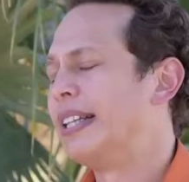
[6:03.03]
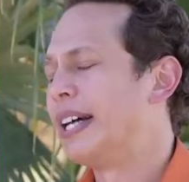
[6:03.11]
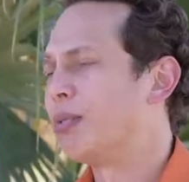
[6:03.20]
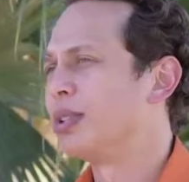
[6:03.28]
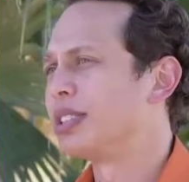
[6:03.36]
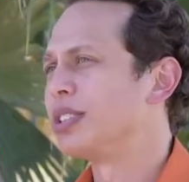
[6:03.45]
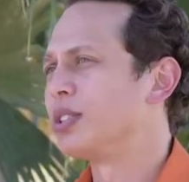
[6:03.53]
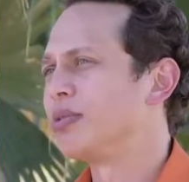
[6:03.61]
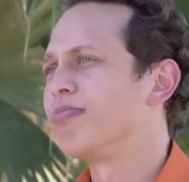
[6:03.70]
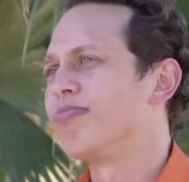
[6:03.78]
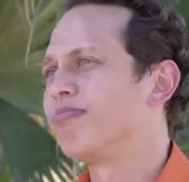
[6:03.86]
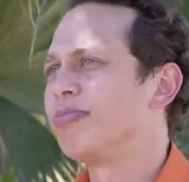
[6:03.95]
that wasn't,
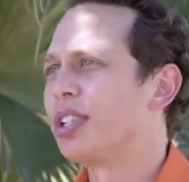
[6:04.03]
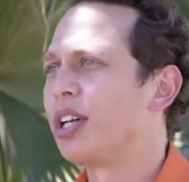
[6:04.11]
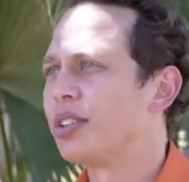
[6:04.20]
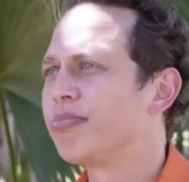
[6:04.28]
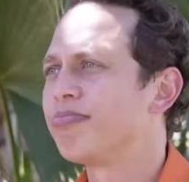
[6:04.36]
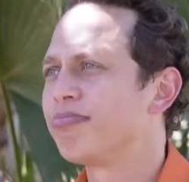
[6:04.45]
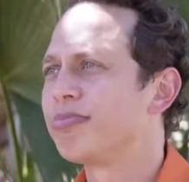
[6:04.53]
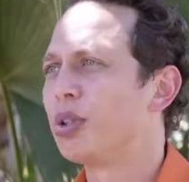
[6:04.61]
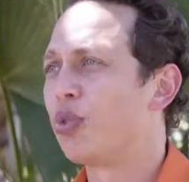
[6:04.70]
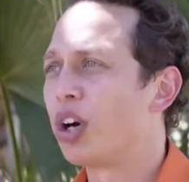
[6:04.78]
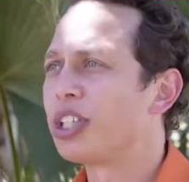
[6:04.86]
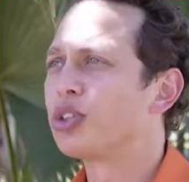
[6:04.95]
you know,
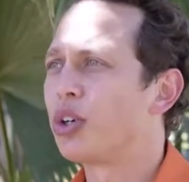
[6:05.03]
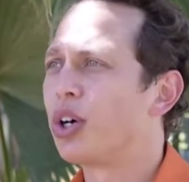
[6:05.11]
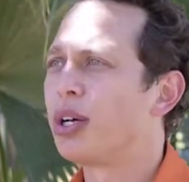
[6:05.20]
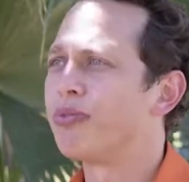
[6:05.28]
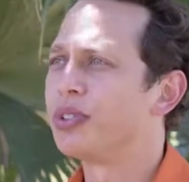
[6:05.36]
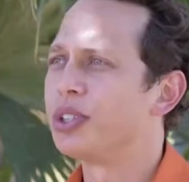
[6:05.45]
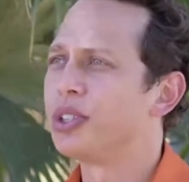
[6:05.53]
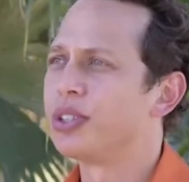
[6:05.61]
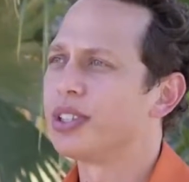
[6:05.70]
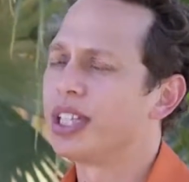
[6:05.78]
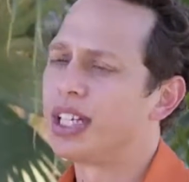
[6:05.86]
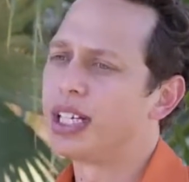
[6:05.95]
the right time for you,
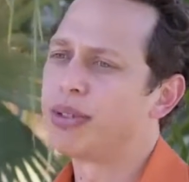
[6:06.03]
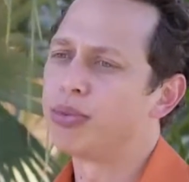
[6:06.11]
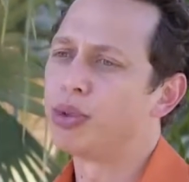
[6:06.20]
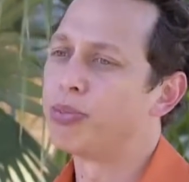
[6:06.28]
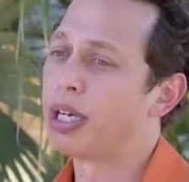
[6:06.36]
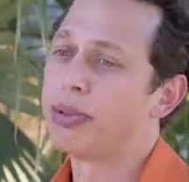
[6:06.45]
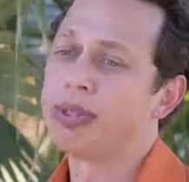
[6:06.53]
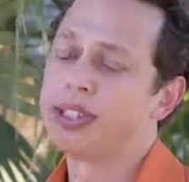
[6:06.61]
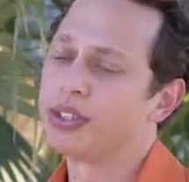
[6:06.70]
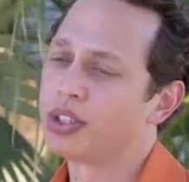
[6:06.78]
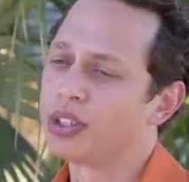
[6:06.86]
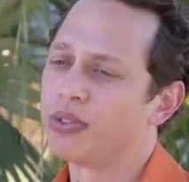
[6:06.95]
um, or maybe
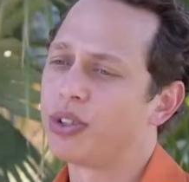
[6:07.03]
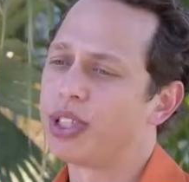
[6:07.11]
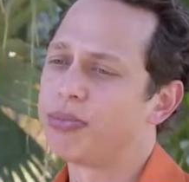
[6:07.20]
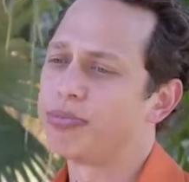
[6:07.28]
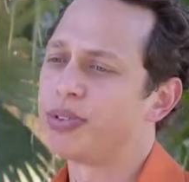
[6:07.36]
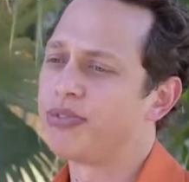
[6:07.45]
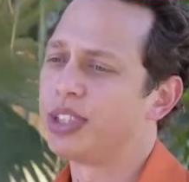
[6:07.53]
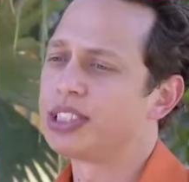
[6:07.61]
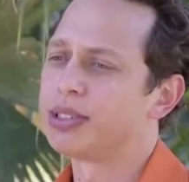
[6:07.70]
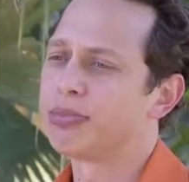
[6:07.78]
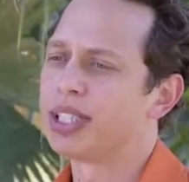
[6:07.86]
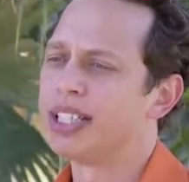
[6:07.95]
not the right
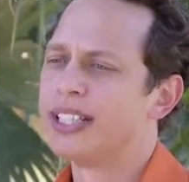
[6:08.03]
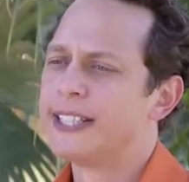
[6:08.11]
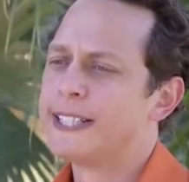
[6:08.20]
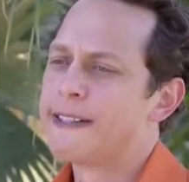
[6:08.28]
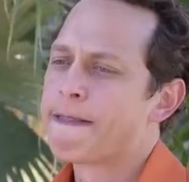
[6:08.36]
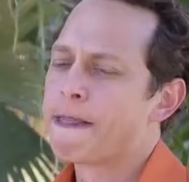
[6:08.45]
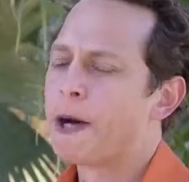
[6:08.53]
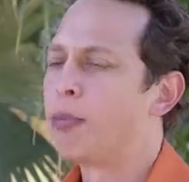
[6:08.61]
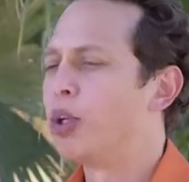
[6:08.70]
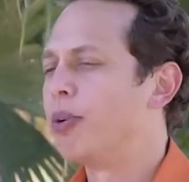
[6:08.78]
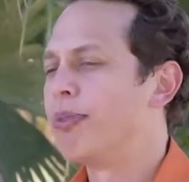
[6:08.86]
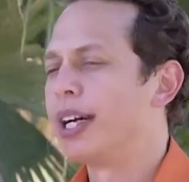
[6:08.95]
profession. But I'm
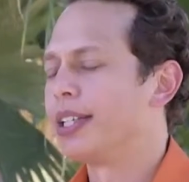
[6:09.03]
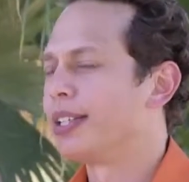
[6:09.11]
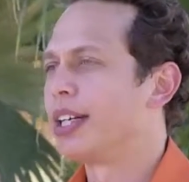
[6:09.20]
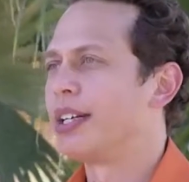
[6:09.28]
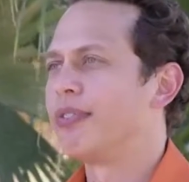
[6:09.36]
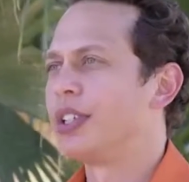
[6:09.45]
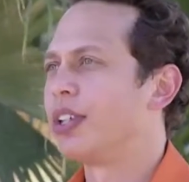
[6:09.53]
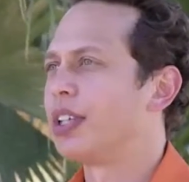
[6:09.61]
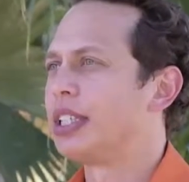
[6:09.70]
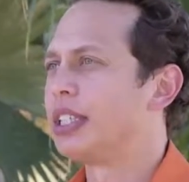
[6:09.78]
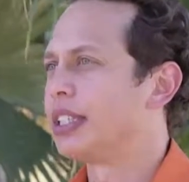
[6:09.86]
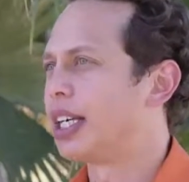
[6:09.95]
all about, you know, if you got
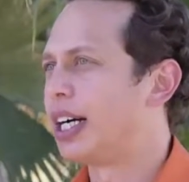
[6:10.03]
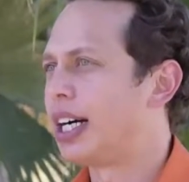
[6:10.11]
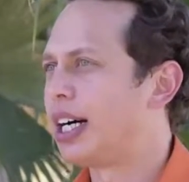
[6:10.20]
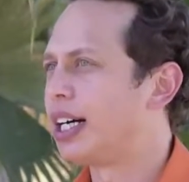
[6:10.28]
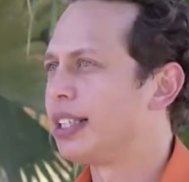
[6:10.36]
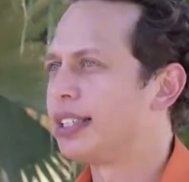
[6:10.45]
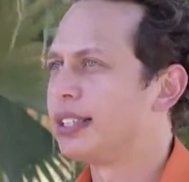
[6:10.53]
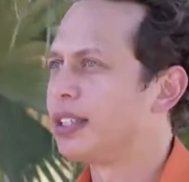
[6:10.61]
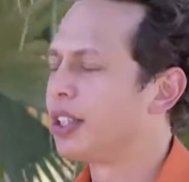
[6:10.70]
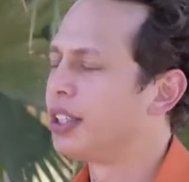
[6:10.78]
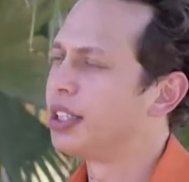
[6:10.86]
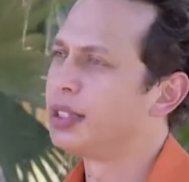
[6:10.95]
it in your heart and you
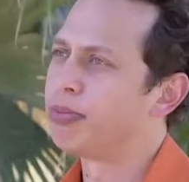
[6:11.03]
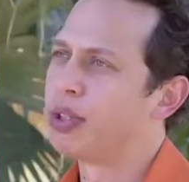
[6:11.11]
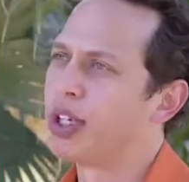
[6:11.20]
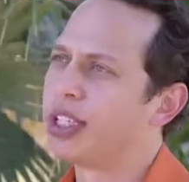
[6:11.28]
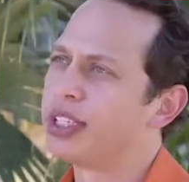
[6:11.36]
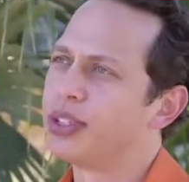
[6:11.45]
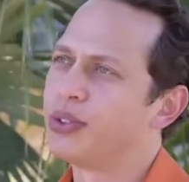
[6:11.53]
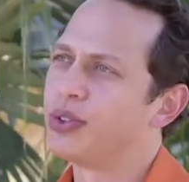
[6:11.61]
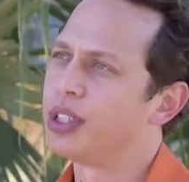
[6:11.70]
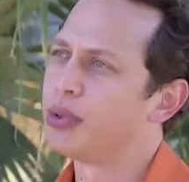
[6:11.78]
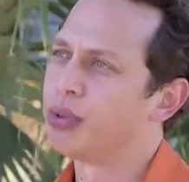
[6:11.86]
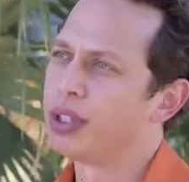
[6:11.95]
got it in your mind and you
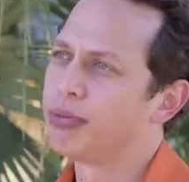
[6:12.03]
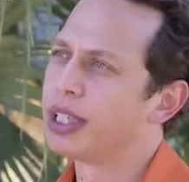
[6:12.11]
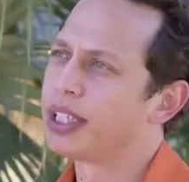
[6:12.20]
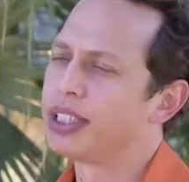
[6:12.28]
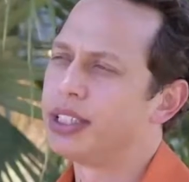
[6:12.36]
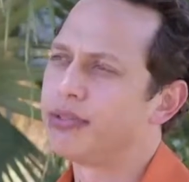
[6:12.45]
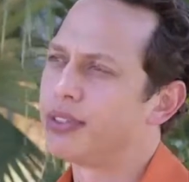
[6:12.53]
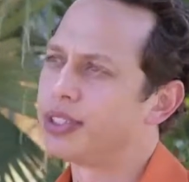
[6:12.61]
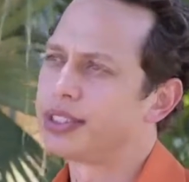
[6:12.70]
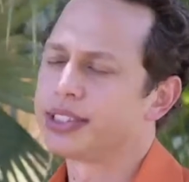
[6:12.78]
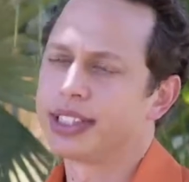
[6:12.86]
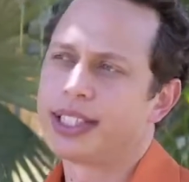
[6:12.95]
really want to make a
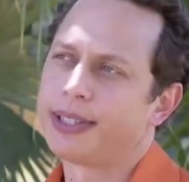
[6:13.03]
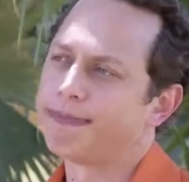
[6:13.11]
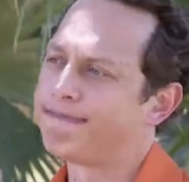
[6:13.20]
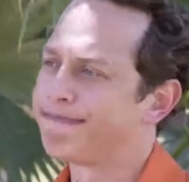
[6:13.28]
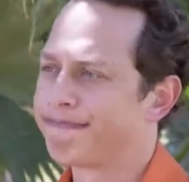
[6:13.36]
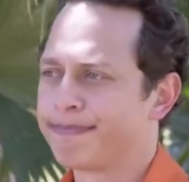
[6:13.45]
difference, um,